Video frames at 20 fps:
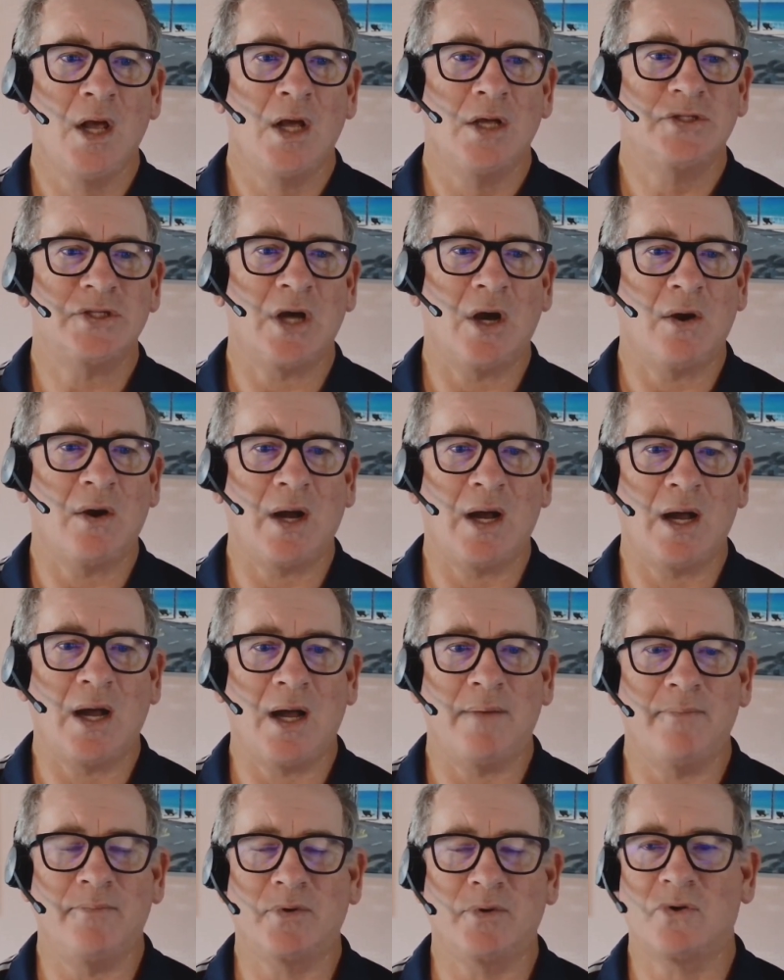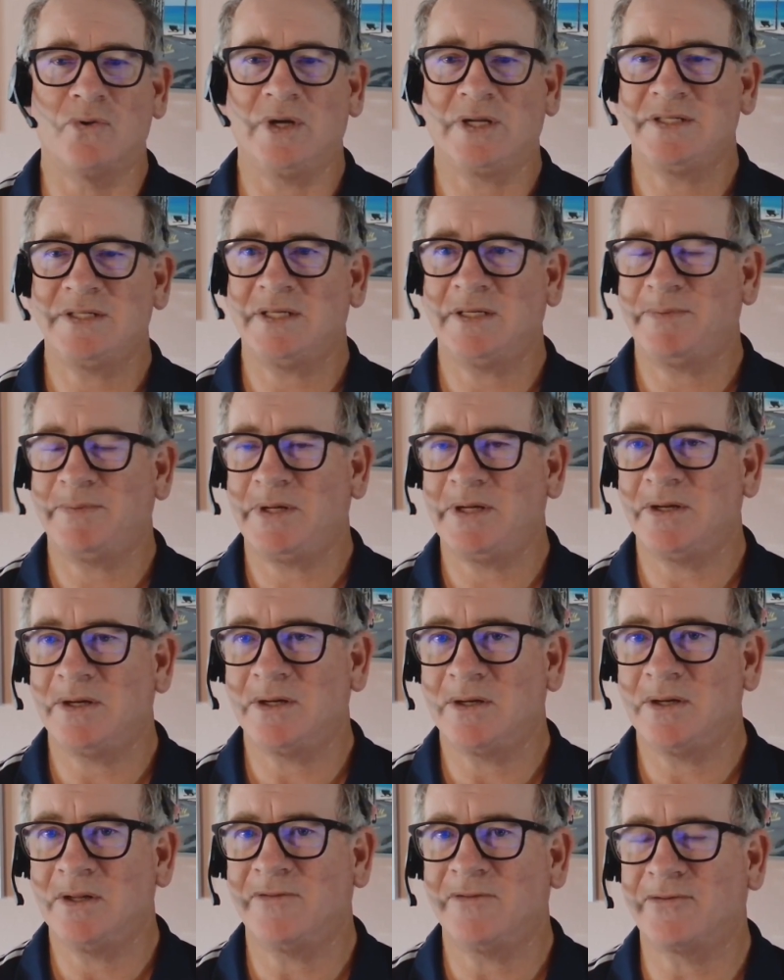So quick tip
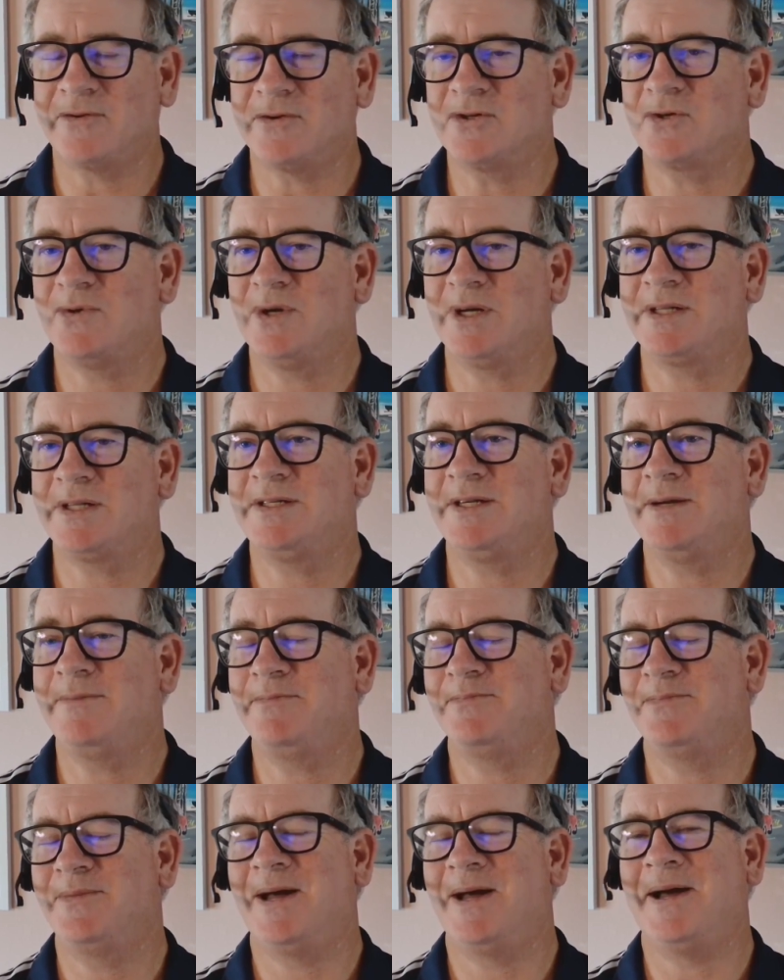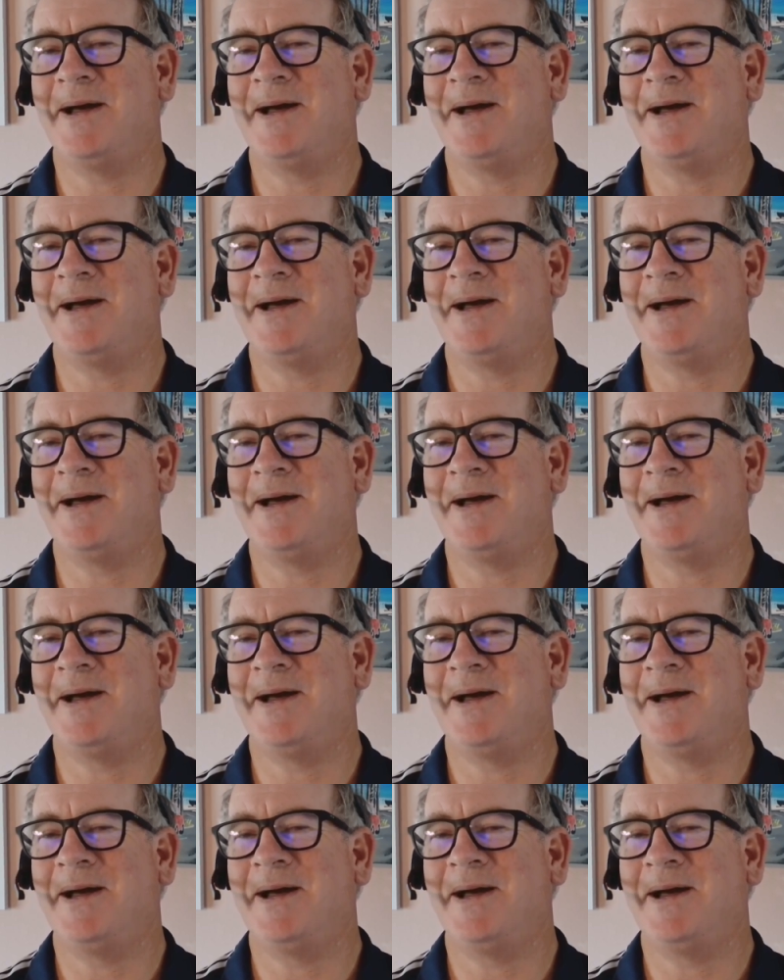here, the first quick tip,